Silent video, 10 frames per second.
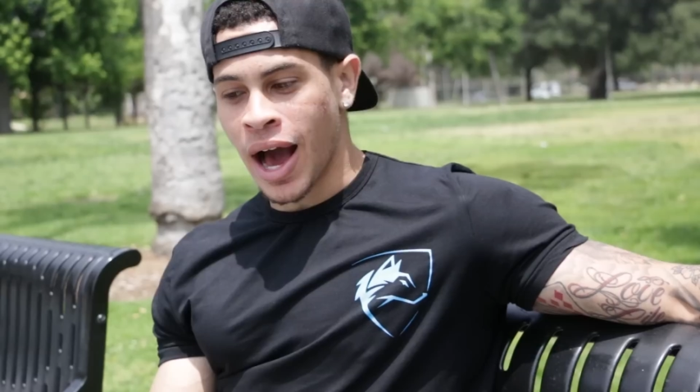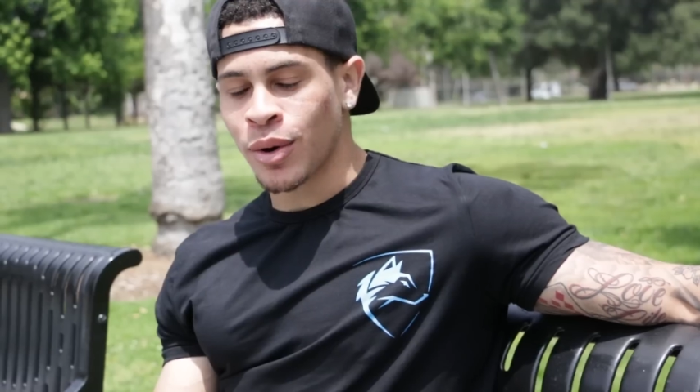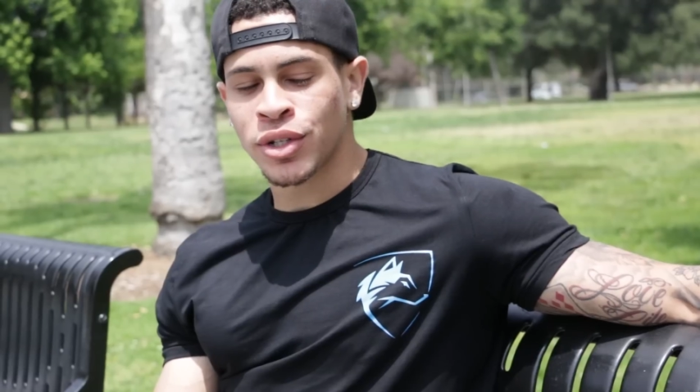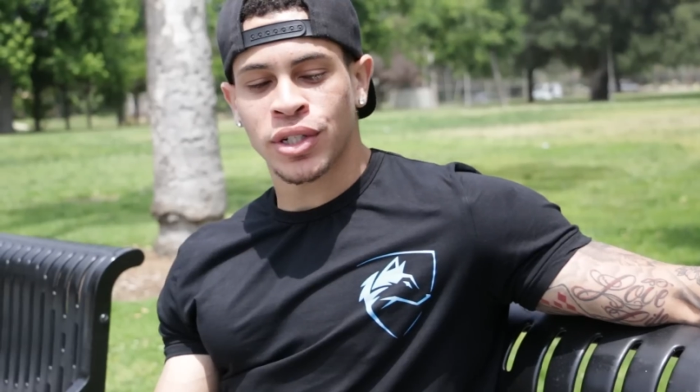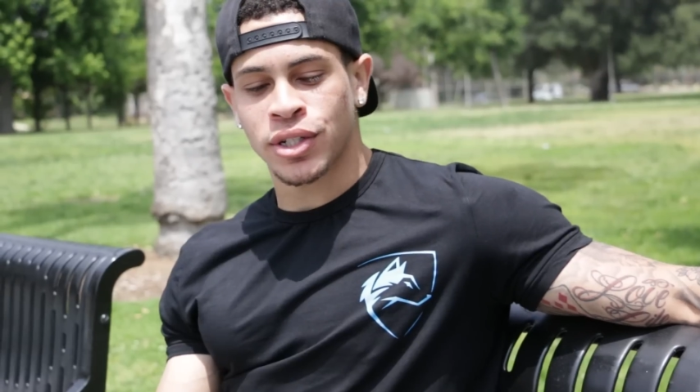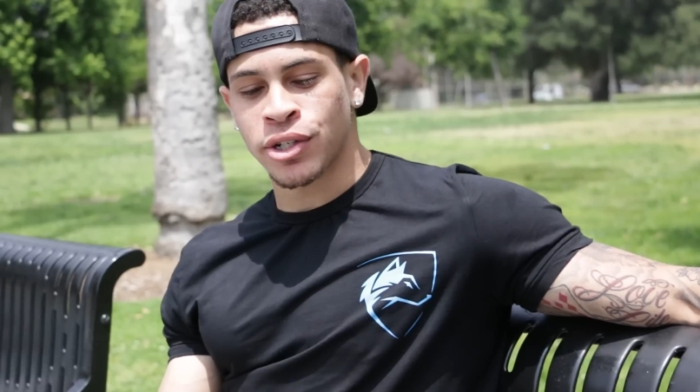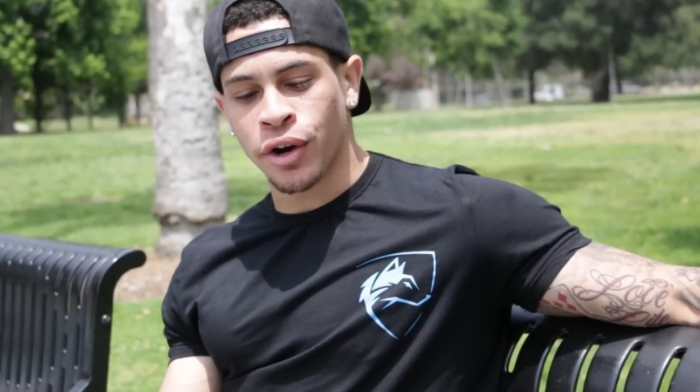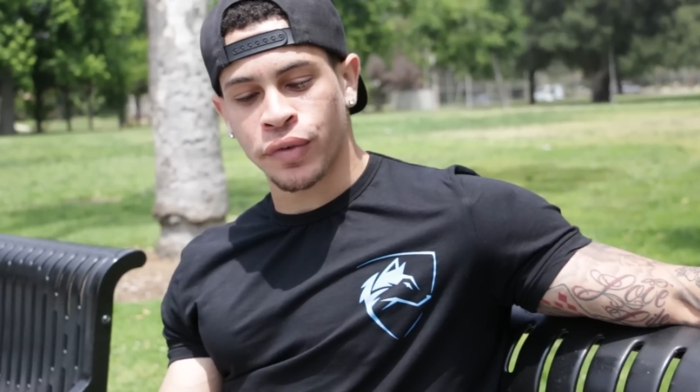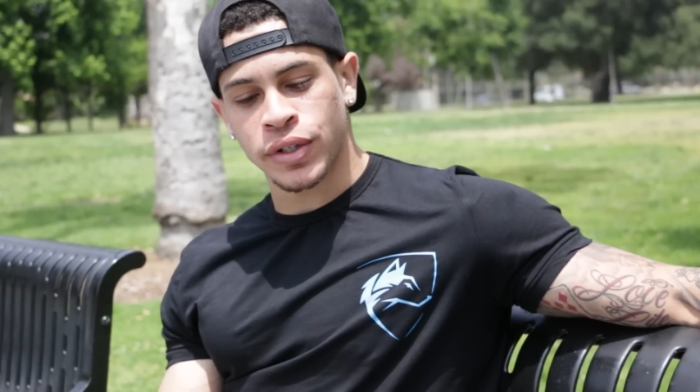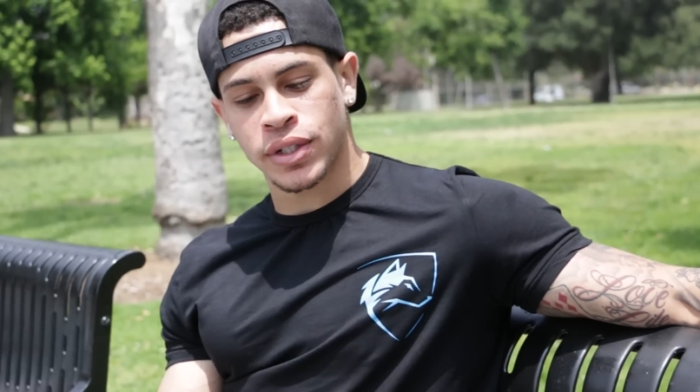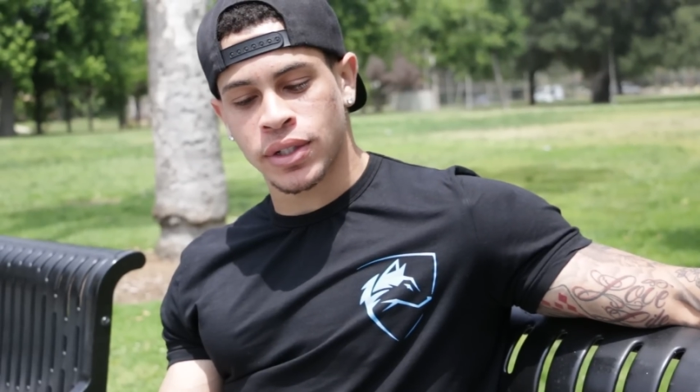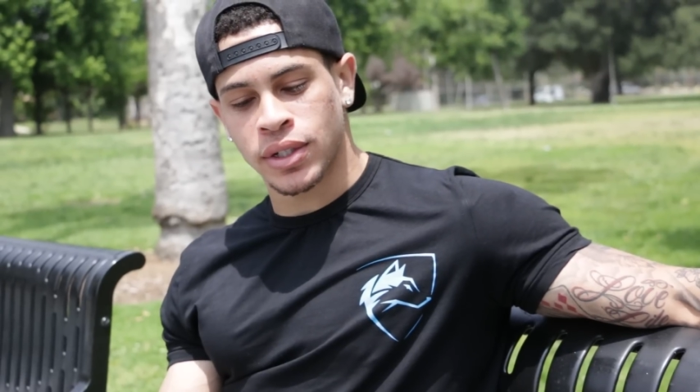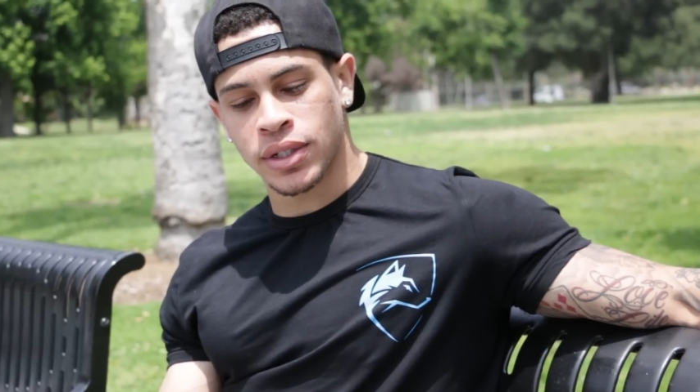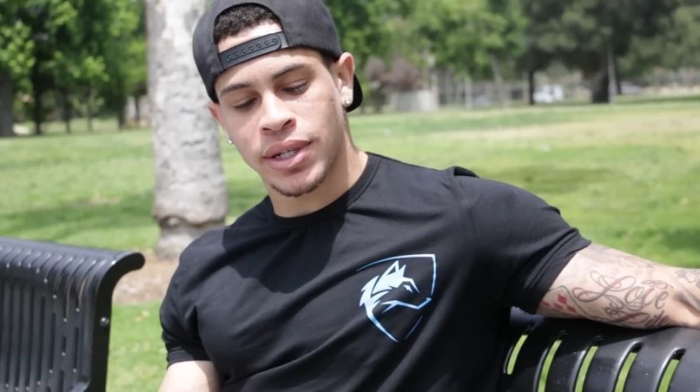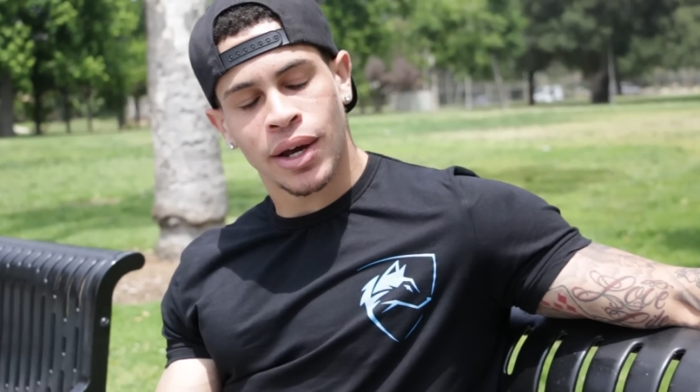I was just nervous
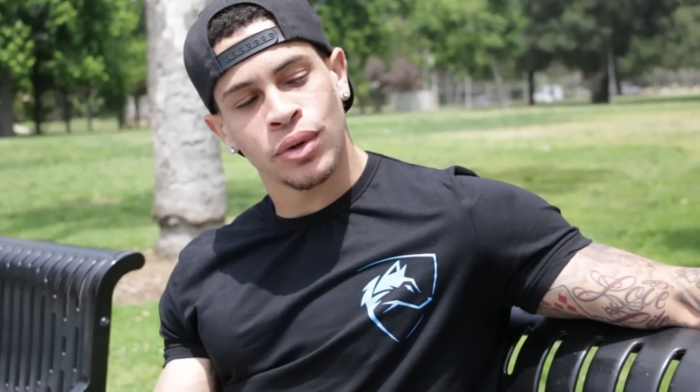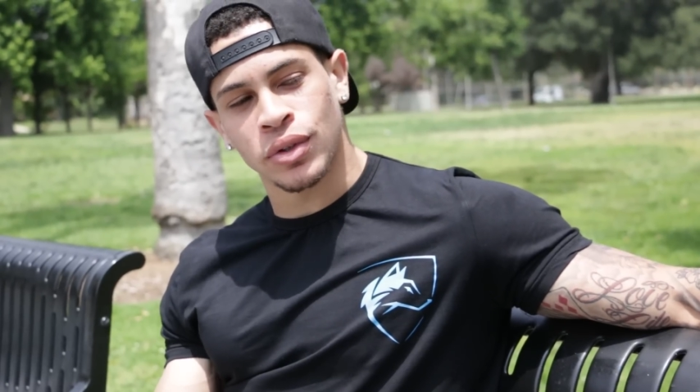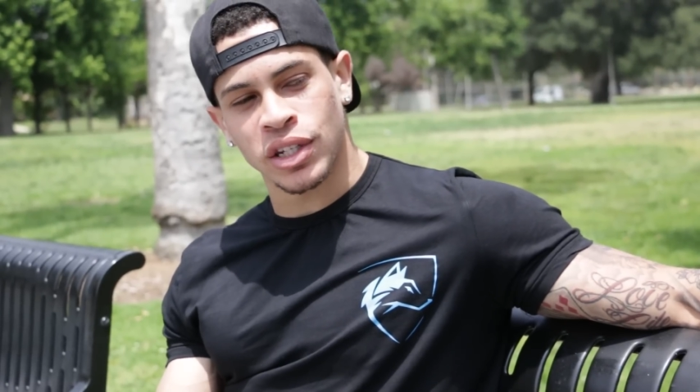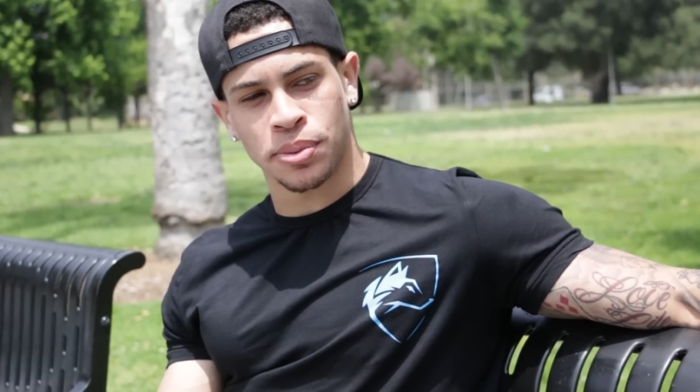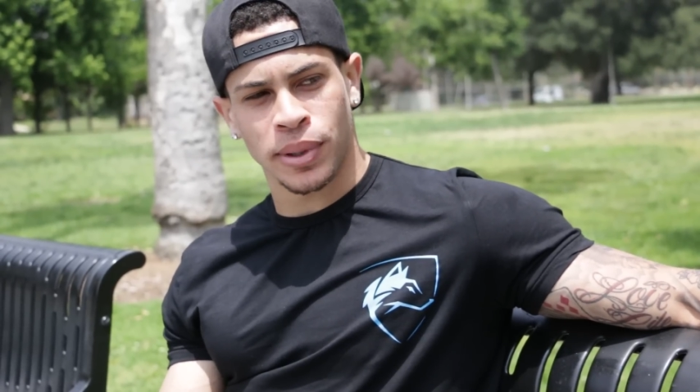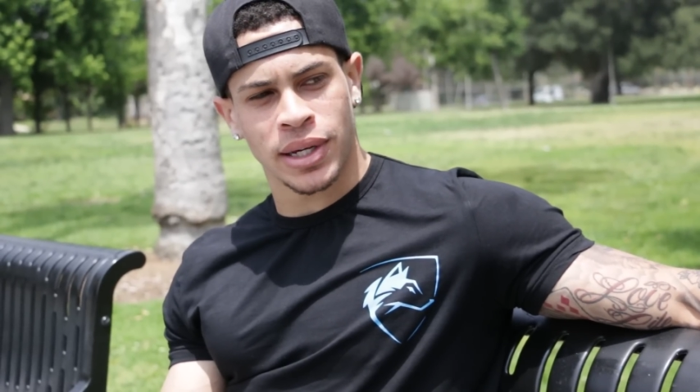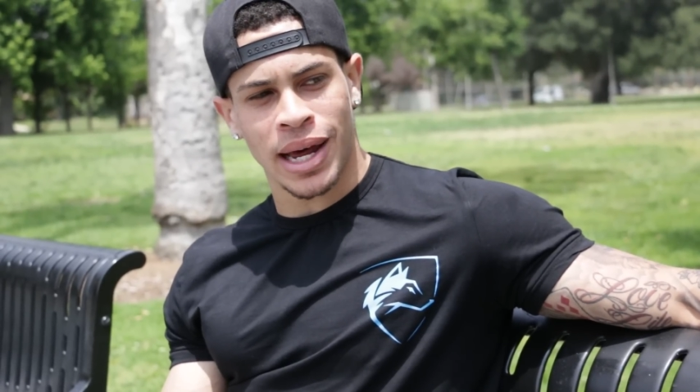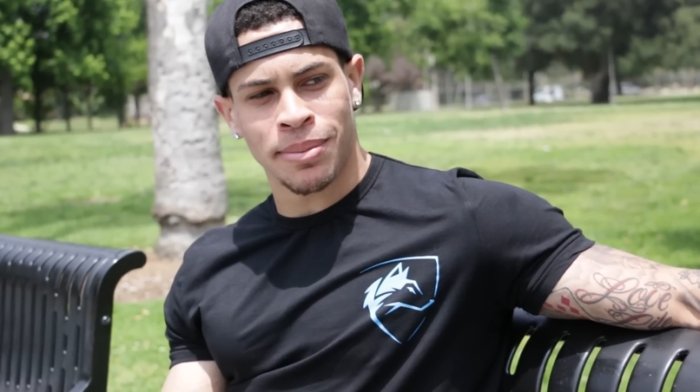to tell you this because